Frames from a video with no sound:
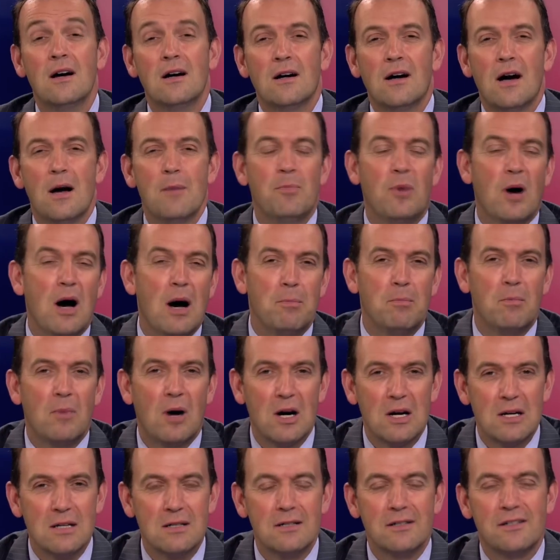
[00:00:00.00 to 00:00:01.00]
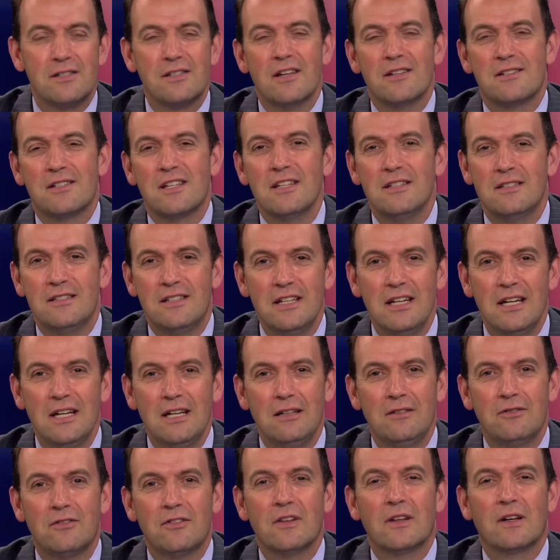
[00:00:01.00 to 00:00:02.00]
I'm Bob Martin, Assistant
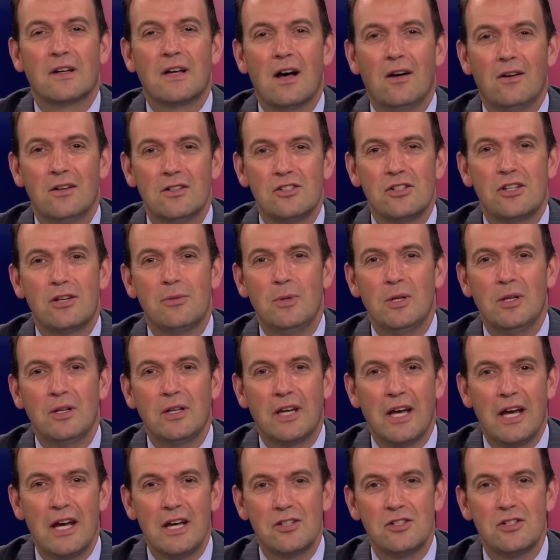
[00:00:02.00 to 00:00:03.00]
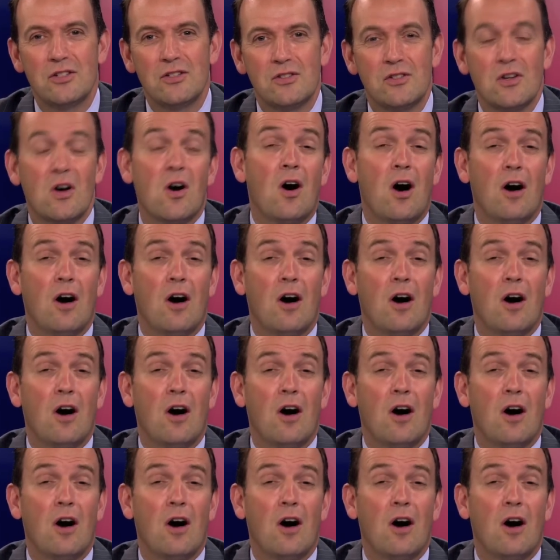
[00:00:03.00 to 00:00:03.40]
Dean for the College of Communications